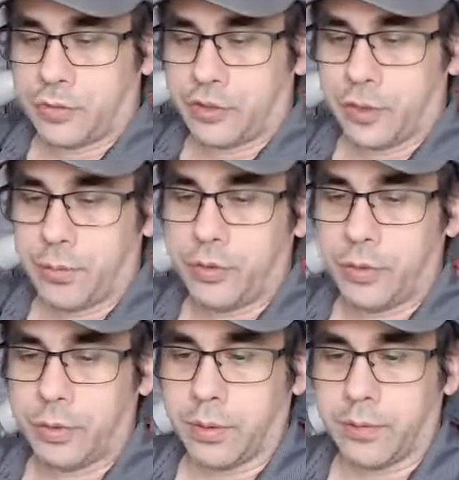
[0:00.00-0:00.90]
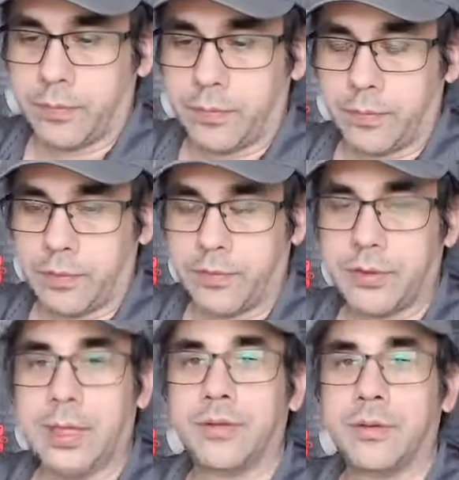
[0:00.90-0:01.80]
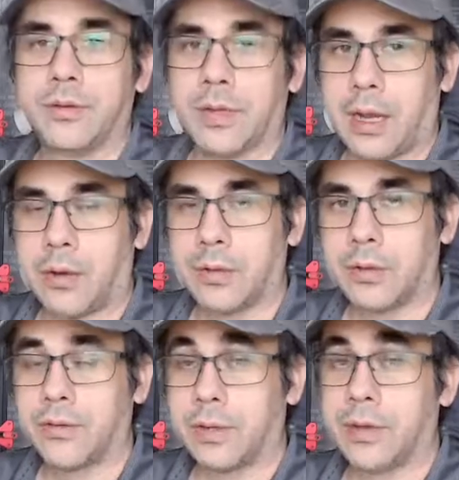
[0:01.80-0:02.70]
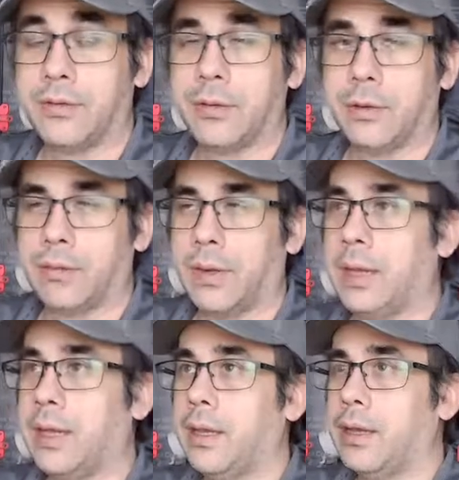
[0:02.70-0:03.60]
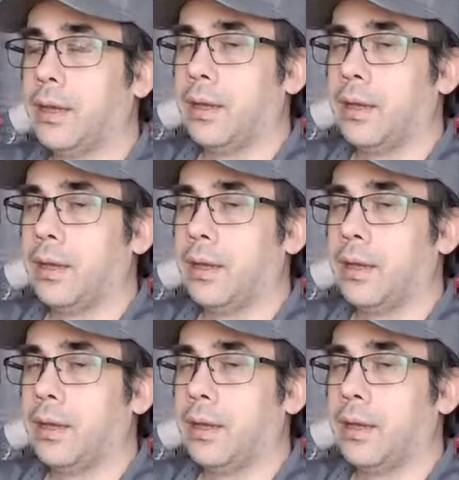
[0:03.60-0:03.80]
some sort of sensor tower, sensor array.